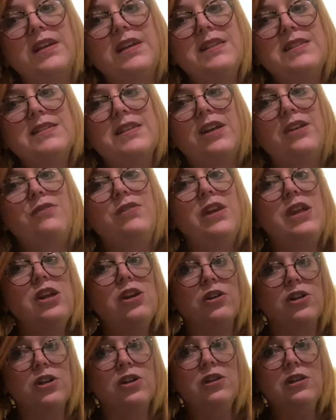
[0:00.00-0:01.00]
inside of
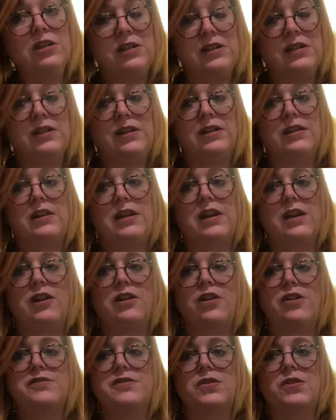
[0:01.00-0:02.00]
here, it can
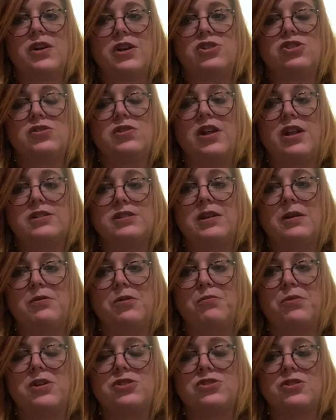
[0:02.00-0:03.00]
also cause you not to come to
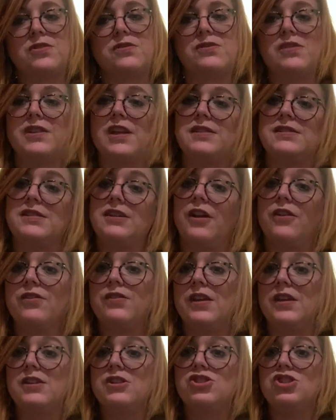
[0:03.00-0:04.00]
pressure. So that's another
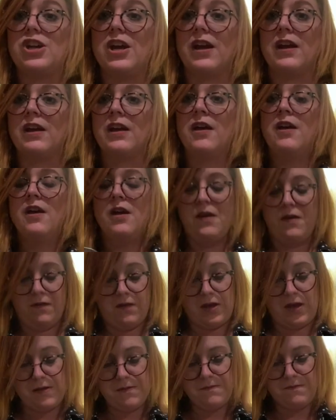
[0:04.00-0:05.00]
thing to check.
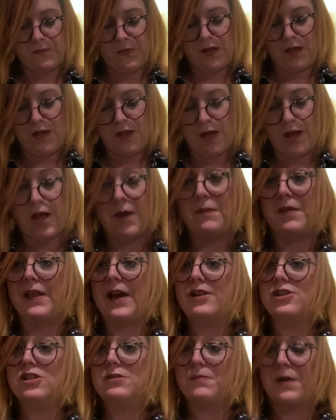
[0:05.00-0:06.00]
Okay, and
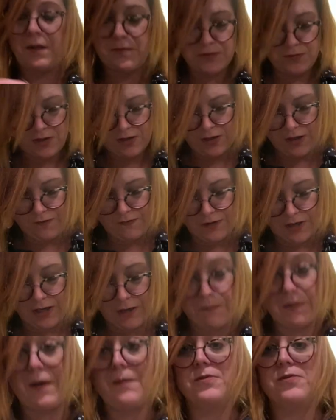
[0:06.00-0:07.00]
that just pops right off and
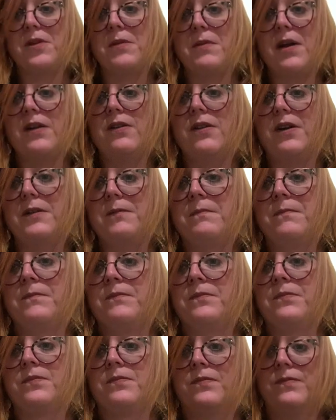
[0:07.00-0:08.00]
it pops right back on.
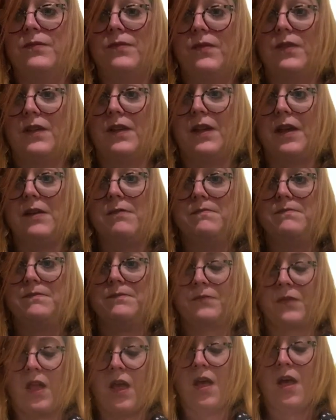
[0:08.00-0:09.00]
Okay.
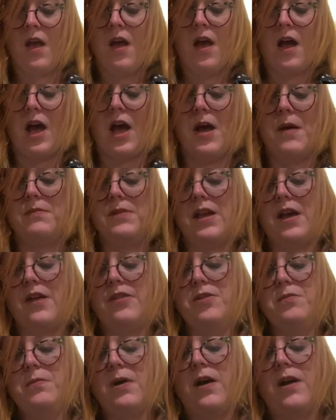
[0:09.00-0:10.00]
The
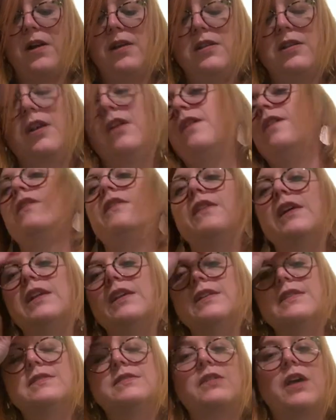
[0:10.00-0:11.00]
other part that
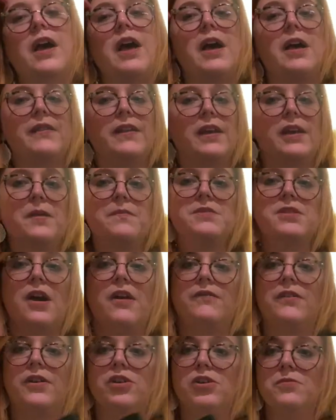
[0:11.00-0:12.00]
is that comes
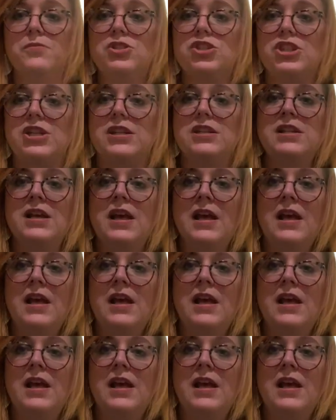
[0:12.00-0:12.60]
off on your machine